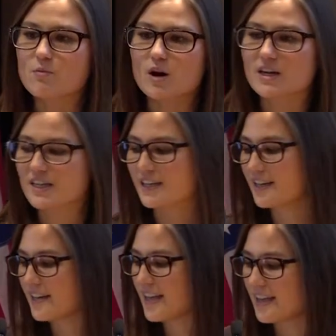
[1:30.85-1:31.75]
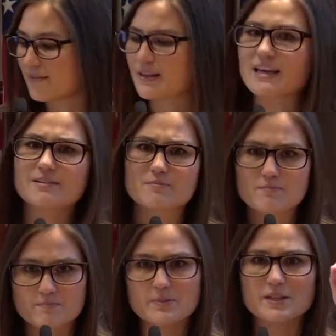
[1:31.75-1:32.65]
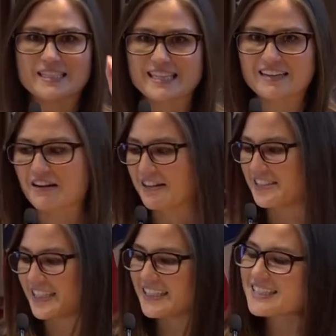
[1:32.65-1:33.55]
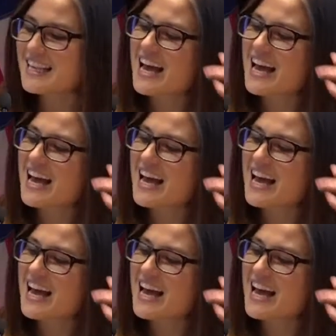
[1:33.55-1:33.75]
water and building technologies.